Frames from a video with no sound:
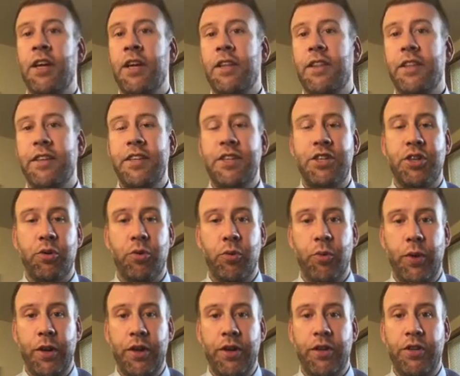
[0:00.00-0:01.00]
The teacher
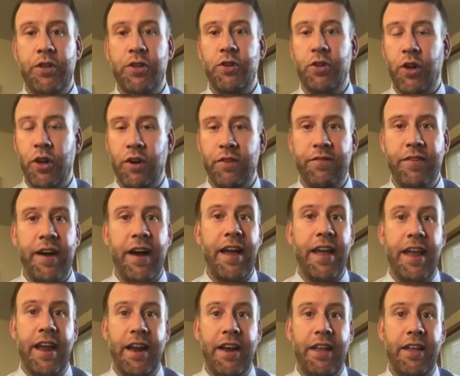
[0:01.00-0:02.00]
would clarify
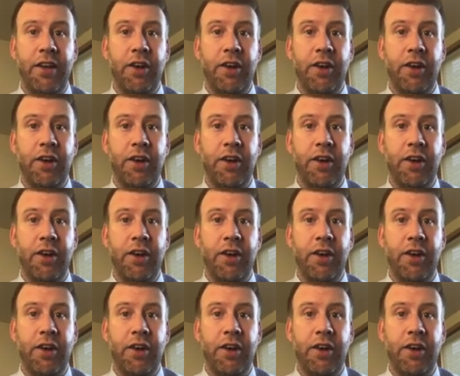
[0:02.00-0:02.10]
any